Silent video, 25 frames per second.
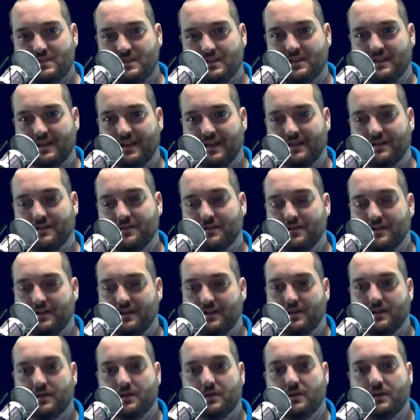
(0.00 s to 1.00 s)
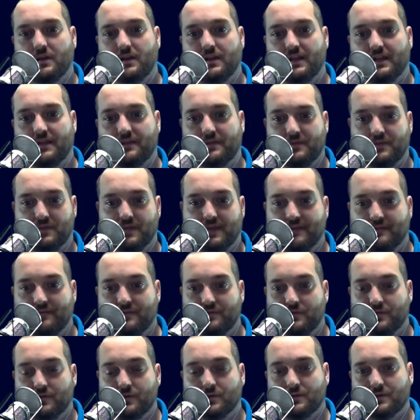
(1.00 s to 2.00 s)
Now, if you
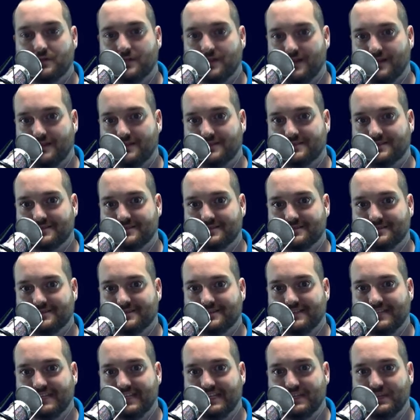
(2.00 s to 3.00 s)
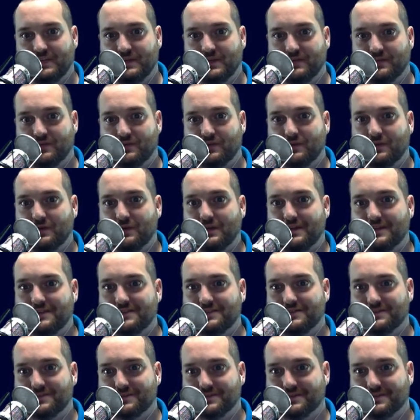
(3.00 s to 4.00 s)
have door locks and you have a garage
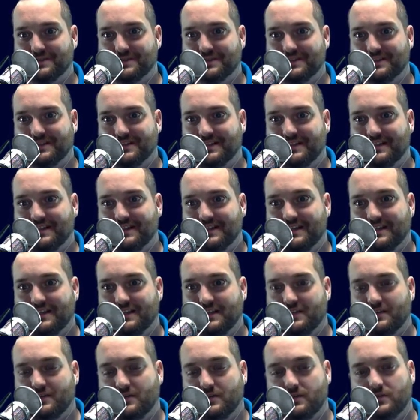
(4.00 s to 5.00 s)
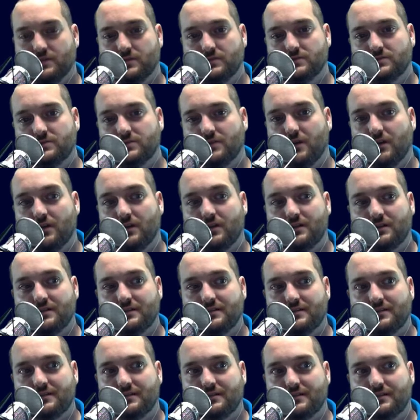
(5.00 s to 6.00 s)
door those
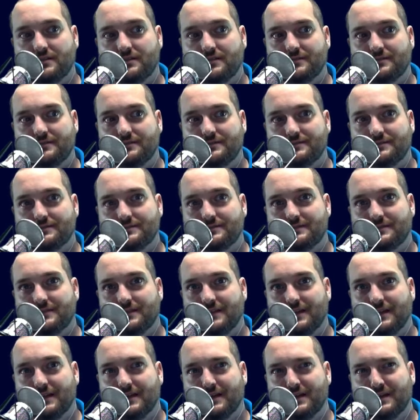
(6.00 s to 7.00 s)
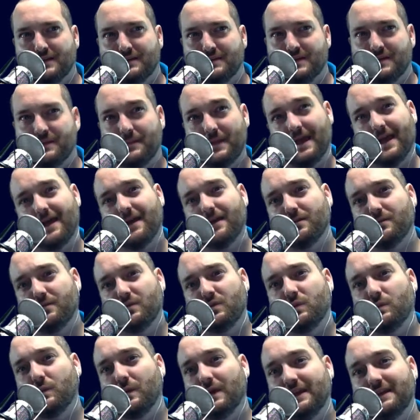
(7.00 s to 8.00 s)
aren't um,
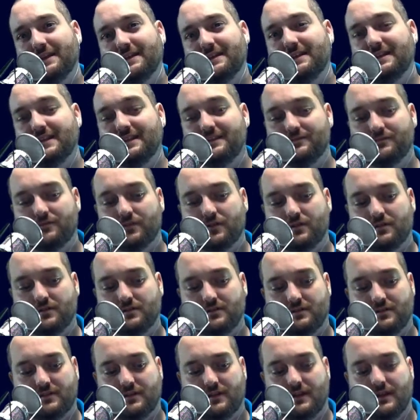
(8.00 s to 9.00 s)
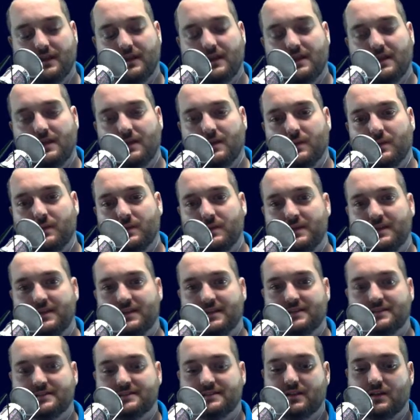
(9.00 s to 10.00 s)
compatible by default
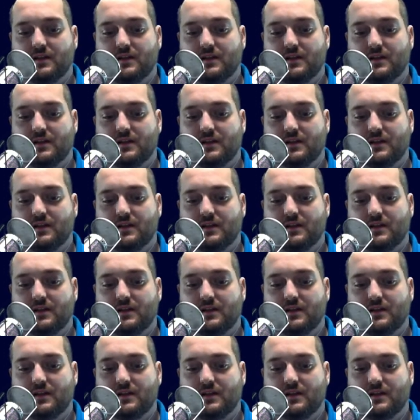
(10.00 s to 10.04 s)
because